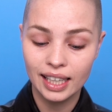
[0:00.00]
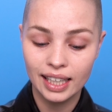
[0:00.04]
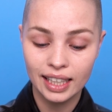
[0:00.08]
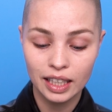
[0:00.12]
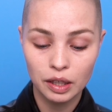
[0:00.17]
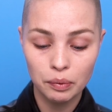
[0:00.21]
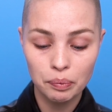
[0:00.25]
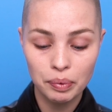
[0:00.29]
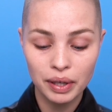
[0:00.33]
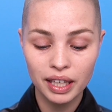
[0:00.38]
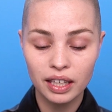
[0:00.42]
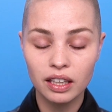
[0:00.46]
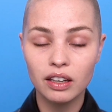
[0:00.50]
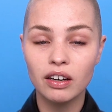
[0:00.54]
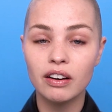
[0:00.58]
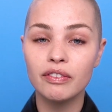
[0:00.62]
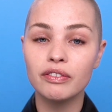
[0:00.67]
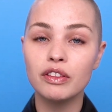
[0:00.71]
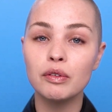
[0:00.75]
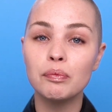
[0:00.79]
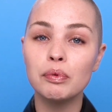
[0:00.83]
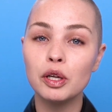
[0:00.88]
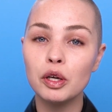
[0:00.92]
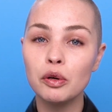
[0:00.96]
little bit of
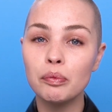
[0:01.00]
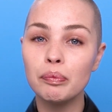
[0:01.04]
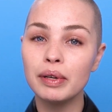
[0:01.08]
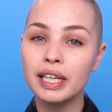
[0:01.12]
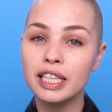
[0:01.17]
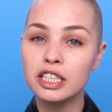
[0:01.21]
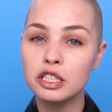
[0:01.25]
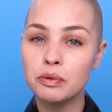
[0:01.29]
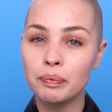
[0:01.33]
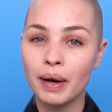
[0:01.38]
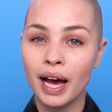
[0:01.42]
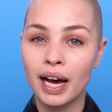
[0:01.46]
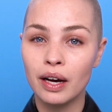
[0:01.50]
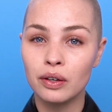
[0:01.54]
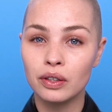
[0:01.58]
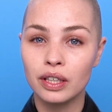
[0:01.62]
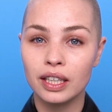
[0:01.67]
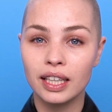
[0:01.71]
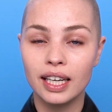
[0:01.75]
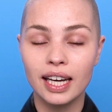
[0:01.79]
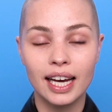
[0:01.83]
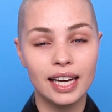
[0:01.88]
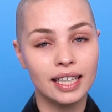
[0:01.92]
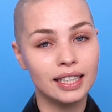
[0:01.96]
the blue bleach
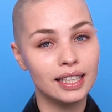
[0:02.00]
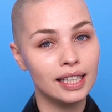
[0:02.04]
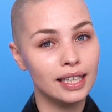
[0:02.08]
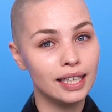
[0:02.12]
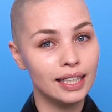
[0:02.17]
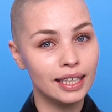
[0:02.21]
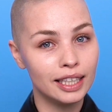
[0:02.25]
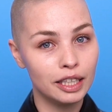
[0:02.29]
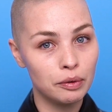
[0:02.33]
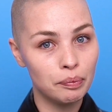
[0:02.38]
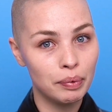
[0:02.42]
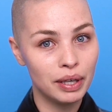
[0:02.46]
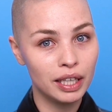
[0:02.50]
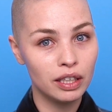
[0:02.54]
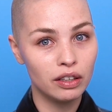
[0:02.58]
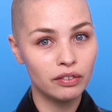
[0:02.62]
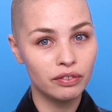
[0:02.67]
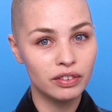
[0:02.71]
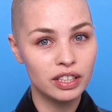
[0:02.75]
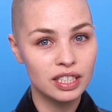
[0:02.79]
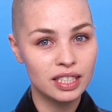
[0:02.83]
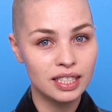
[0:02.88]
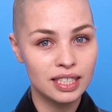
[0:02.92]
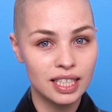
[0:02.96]
powder and a little bit of
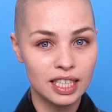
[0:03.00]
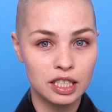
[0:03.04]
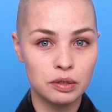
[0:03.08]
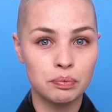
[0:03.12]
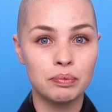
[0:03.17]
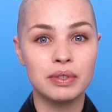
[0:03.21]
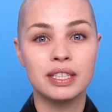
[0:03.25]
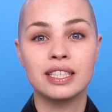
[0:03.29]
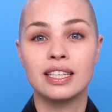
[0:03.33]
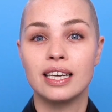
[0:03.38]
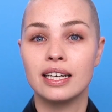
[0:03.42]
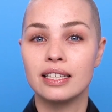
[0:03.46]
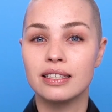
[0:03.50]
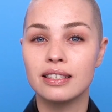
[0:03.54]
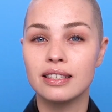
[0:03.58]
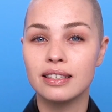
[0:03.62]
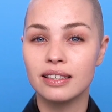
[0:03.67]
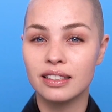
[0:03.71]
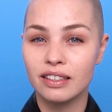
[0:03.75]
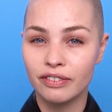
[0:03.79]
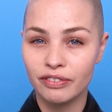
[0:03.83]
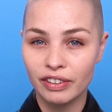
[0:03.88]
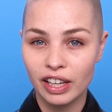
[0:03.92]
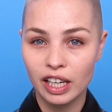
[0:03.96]
the 6%
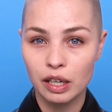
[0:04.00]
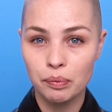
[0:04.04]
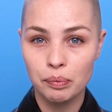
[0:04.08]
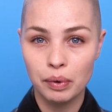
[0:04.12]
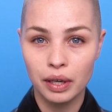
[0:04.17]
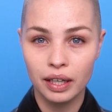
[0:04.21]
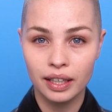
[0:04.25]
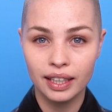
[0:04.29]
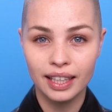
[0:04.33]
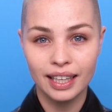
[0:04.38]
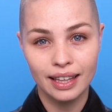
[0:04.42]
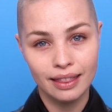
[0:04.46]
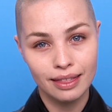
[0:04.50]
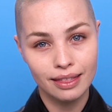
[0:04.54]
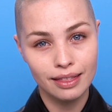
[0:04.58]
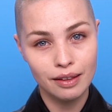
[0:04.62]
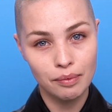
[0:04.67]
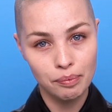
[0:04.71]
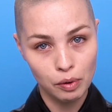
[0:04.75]
developer in the